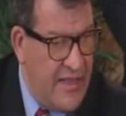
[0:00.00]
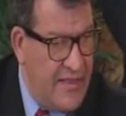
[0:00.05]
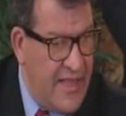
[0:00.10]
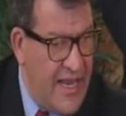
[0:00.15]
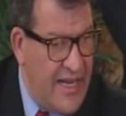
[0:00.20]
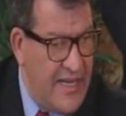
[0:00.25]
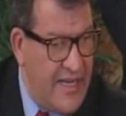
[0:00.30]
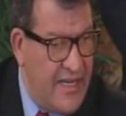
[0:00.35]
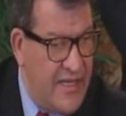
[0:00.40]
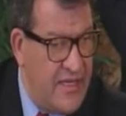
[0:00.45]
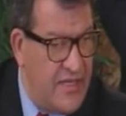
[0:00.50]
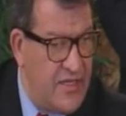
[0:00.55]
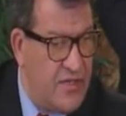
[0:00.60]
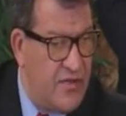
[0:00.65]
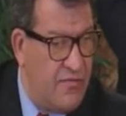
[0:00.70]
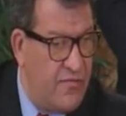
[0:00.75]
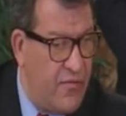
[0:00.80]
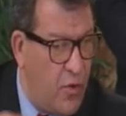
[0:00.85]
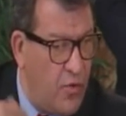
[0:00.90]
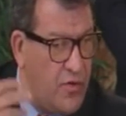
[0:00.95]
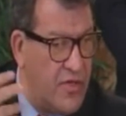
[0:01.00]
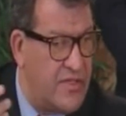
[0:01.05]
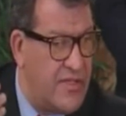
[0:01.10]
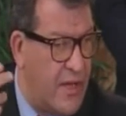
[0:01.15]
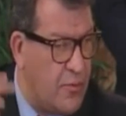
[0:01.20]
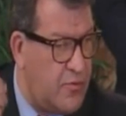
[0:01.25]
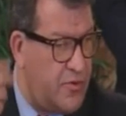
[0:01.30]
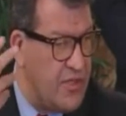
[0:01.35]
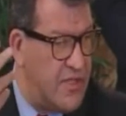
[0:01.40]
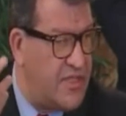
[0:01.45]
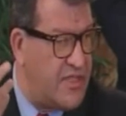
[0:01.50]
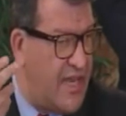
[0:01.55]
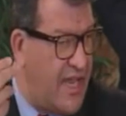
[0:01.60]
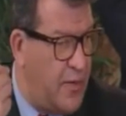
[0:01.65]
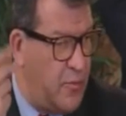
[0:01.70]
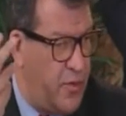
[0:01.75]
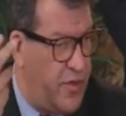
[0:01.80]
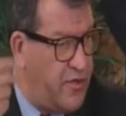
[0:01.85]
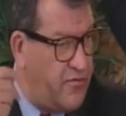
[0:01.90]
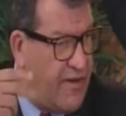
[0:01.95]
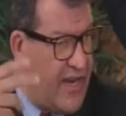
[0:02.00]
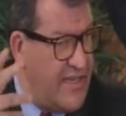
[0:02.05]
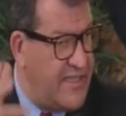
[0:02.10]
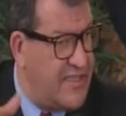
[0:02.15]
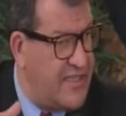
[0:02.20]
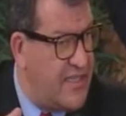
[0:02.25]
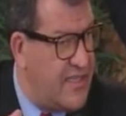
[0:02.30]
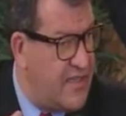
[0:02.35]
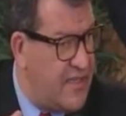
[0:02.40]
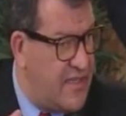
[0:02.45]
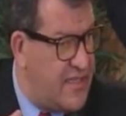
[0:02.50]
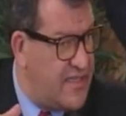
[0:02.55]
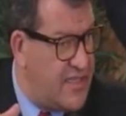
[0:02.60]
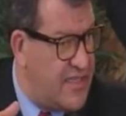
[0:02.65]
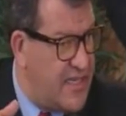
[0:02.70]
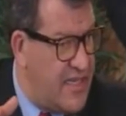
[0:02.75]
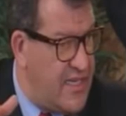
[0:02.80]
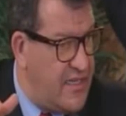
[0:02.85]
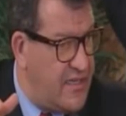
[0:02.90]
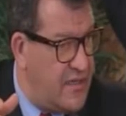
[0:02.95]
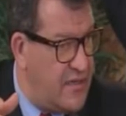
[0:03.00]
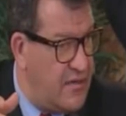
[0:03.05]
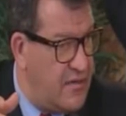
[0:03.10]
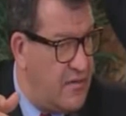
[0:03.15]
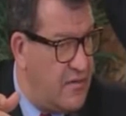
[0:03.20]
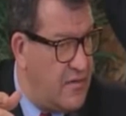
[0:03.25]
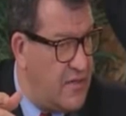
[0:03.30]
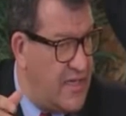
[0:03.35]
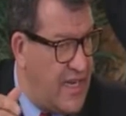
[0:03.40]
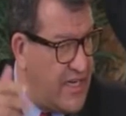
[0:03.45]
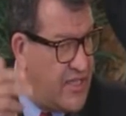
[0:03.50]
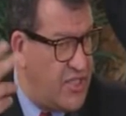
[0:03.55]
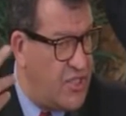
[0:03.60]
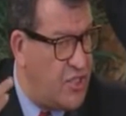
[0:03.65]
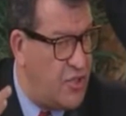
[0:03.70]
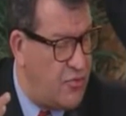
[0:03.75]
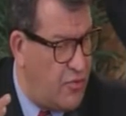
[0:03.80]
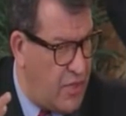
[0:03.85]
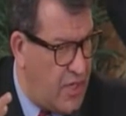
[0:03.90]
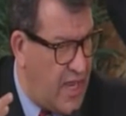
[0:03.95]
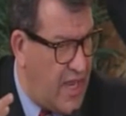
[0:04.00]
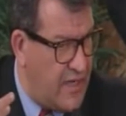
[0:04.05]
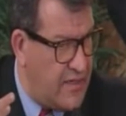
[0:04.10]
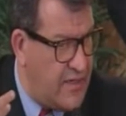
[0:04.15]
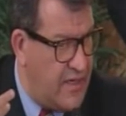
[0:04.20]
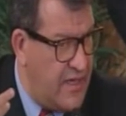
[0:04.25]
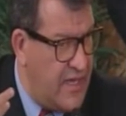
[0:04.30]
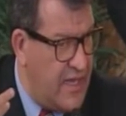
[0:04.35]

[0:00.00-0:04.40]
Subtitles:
that it is the voters that will decide whether I sit in this seat next year or not.